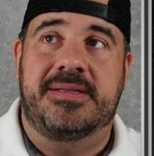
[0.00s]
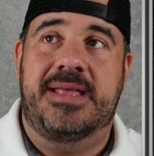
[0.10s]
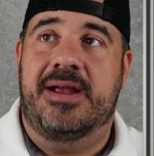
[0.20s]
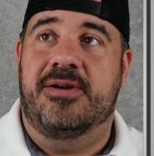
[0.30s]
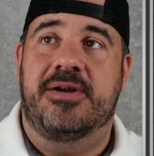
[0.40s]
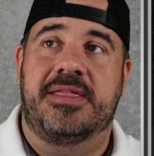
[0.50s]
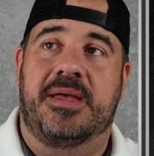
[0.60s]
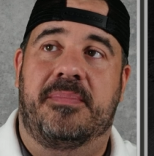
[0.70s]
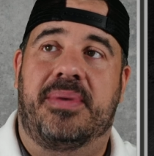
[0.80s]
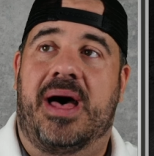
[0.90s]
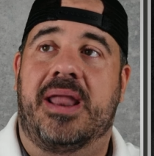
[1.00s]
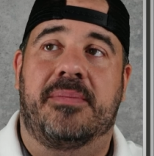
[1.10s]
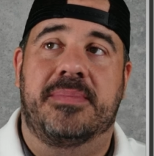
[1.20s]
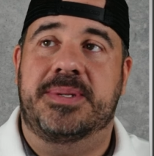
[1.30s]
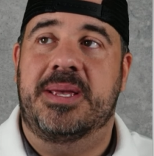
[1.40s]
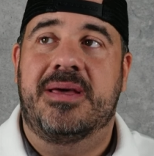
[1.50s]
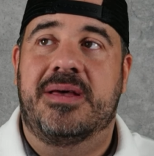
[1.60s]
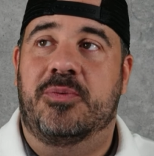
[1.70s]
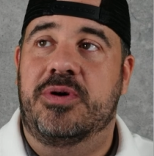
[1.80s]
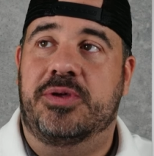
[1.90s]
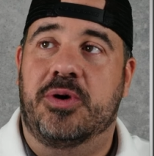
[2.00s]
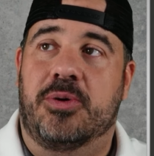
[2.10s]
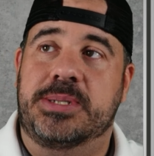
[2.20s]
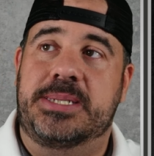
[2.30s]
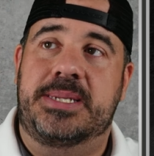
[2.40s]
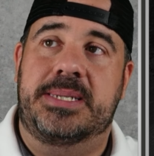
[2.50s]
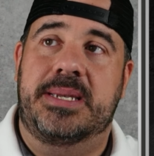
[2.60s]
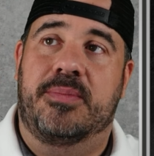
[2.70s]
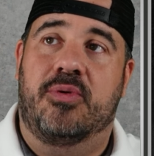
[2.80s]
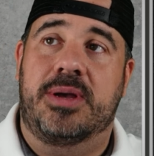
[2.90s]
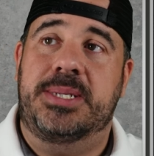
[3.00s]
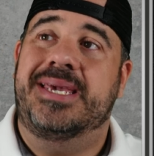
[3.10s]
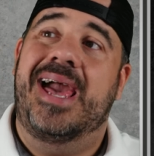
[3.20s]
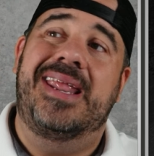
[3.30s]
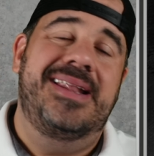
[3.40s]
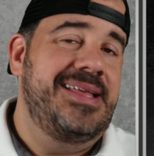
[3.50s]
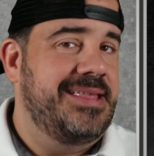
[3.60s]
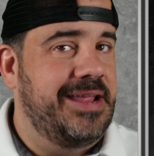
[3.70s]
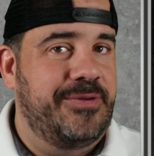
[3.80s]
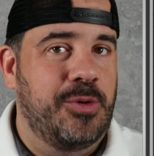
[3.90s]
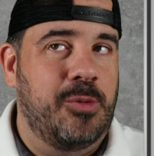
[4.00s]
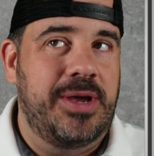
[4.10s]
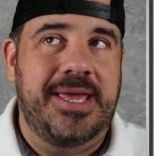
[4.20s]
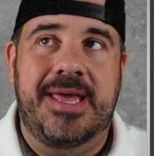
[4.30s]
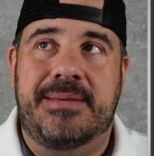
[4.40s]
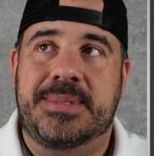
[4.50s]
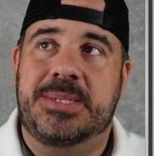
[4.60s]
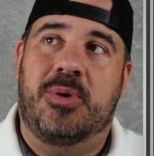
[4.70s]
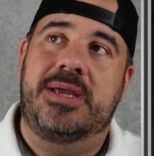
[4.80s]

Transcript: They're in the bottoms with goals, assists, and points. You kind of need that if you want to win games. That's why you're